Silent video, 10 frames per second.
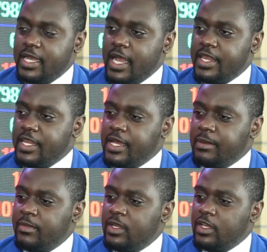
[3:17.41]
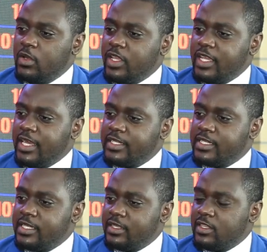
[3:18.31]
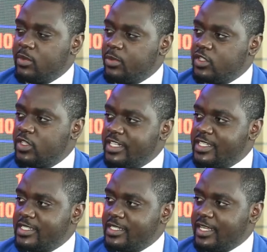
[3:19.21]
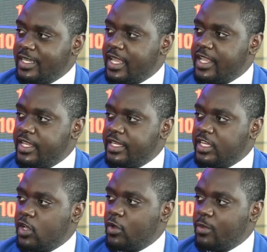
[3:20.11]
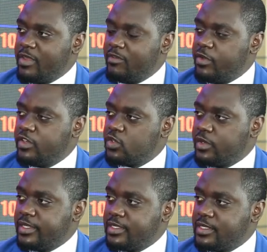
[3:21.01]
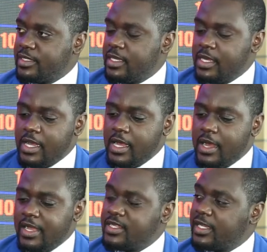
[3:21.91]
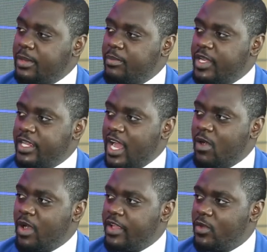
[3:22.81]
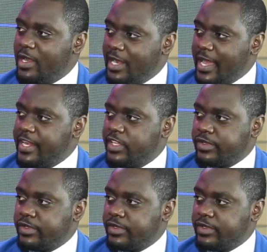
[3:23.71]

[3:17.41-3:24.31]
And looking at the opportunities in the Kenyan economy for insurance, as a company, how are you aligning